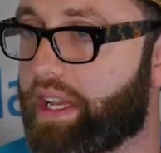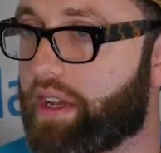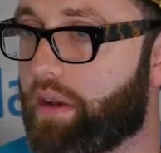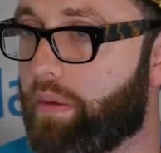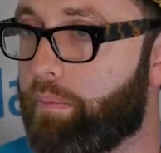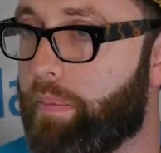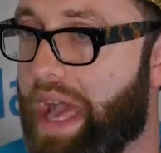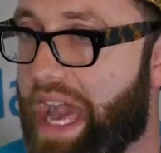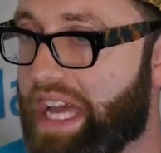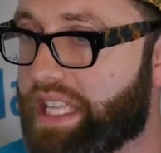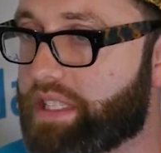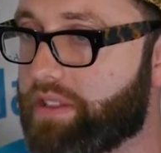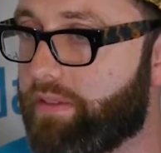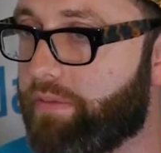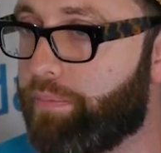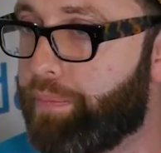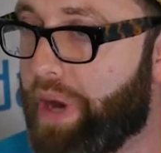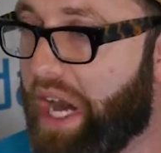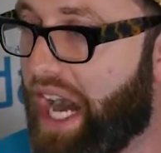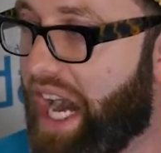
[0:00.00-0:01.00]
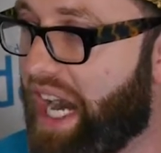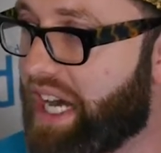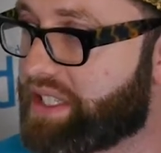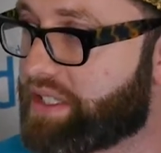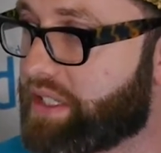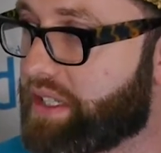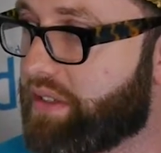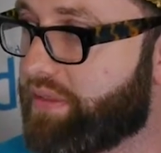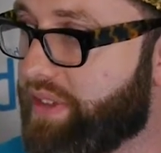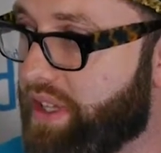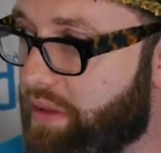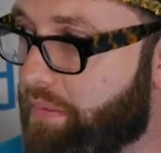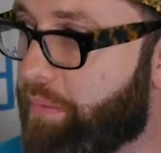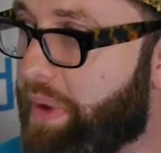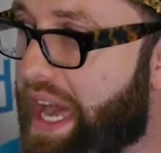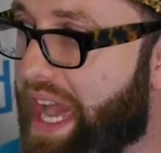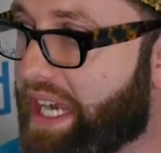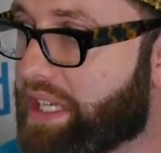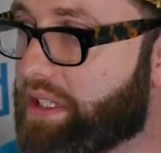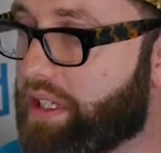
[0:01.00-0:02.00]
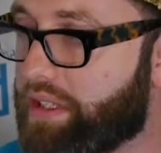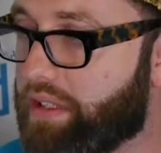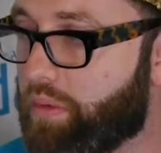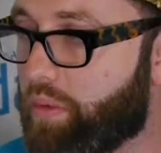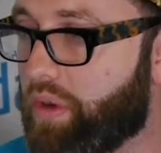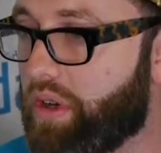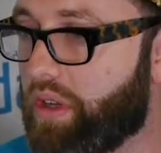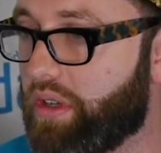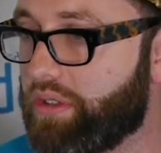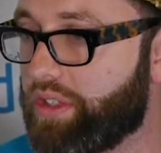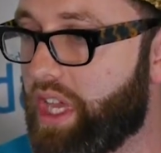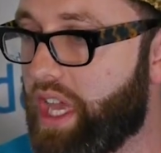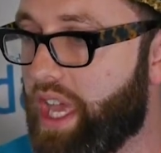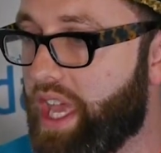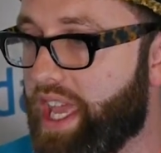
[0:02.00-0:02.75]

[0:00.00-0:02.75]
a massive positive impact on the world,